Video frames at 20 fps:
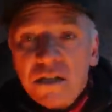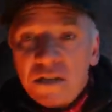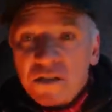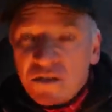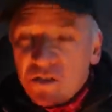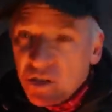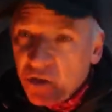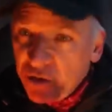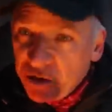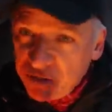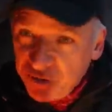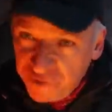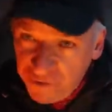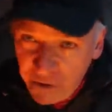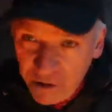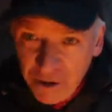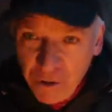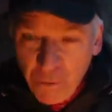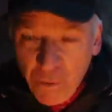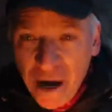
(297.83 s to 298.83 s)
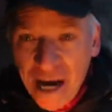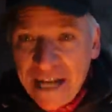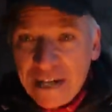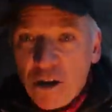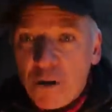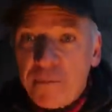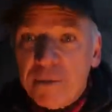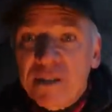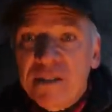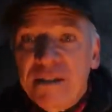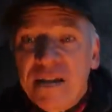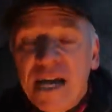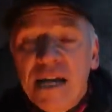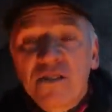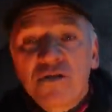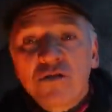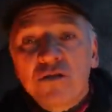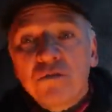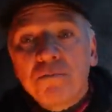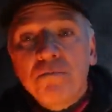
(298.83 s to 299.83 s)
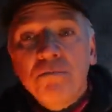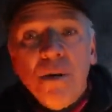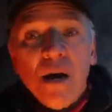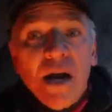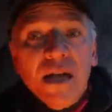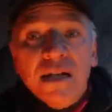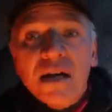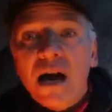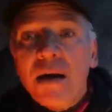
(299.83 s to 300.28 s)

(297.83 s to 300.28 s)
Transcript: So it's very wide open desert, but